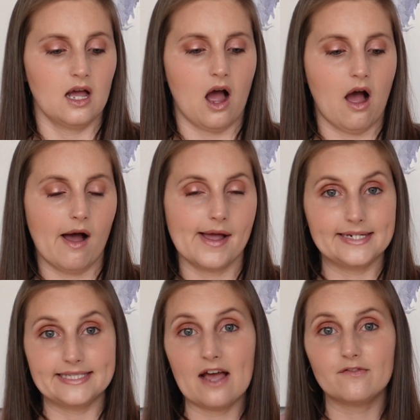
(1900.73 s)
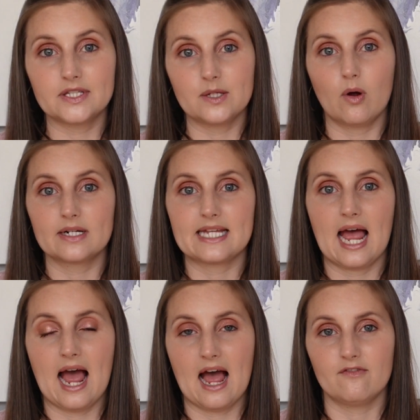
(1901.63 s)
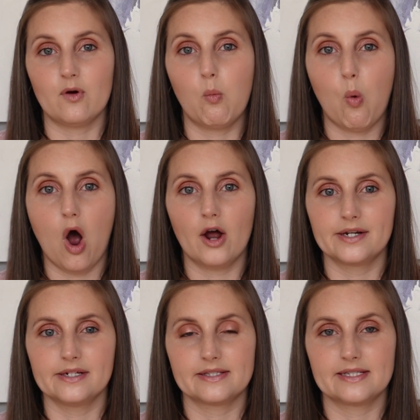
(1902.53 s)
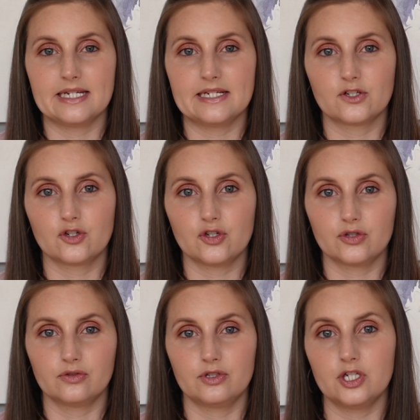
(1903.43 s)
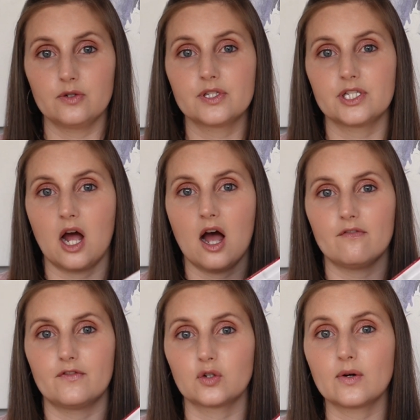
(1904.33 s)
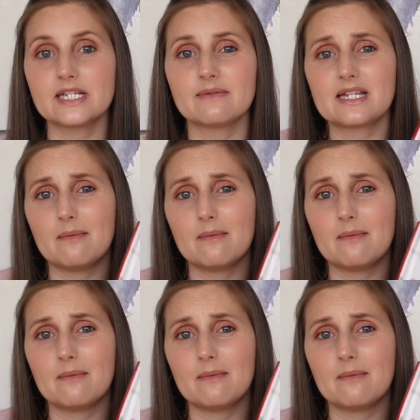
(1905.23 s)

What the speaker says: I definitely want to have 1 seasonal new start for Christmas.